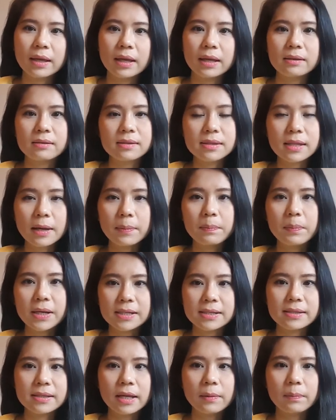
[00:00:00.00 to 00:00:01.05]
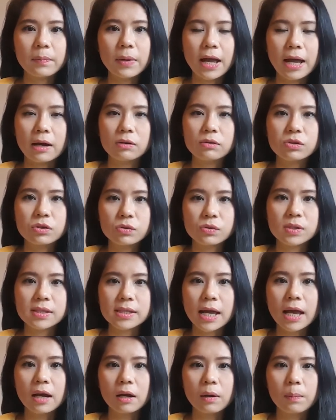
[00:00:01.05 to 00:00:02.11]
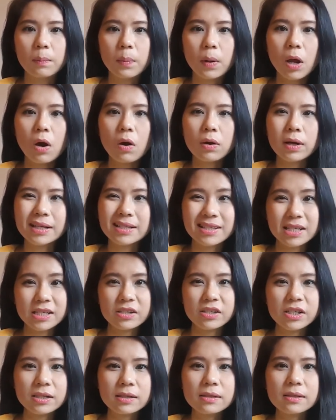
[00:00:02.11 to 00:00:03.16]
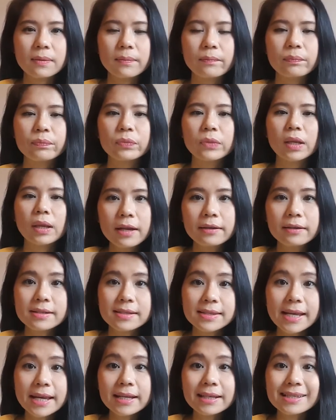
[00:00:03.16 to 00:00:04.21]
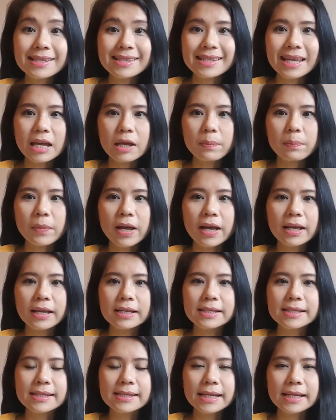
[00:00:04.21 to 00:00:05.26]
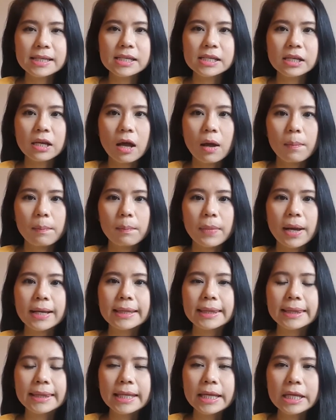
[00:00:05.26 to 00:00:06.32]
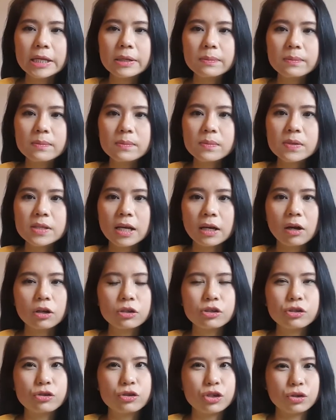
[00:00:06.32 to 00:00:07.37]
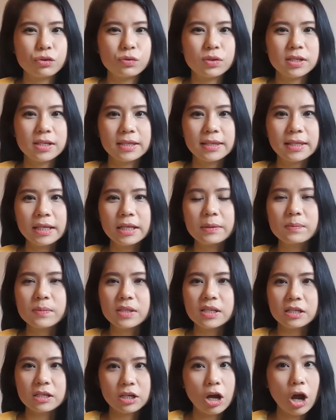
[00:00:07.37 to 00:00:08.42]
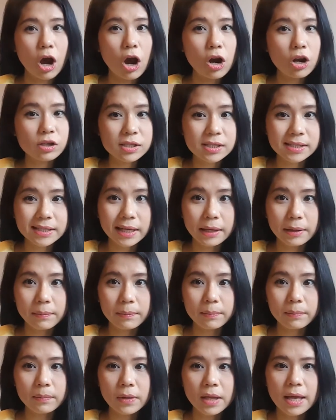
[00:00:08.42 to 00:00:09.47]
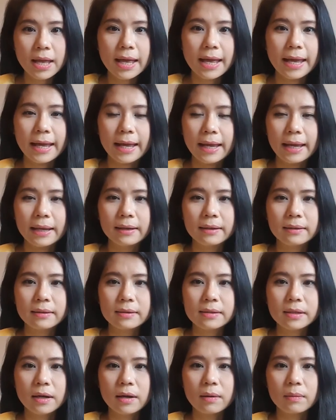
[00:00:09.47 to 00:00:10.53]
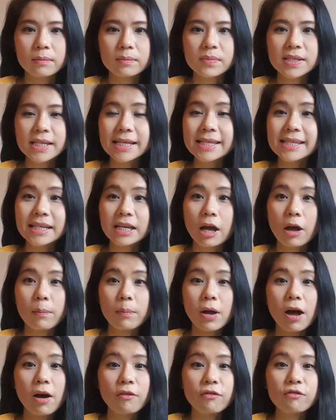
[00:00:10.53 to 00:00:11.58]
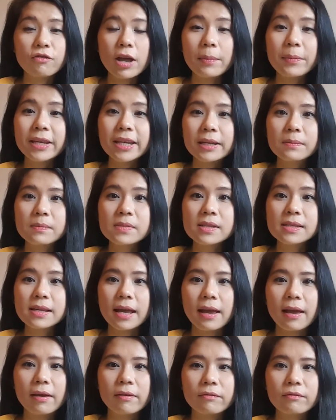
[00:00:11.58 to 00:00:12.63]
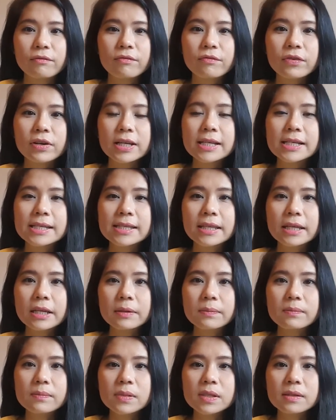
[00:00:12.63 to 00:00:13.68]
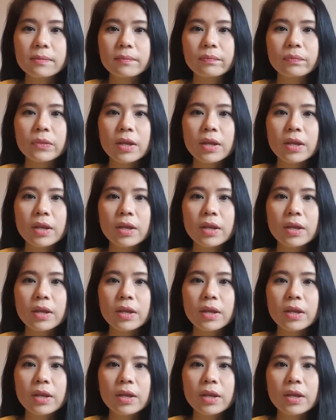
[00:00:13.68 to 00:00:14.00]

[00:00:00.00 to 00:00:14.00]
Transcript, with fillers: and step by step how to start a blog, etc. The second step is setting up my themes. I got to choose the themes, color scheme, and setting up feminine and free themes.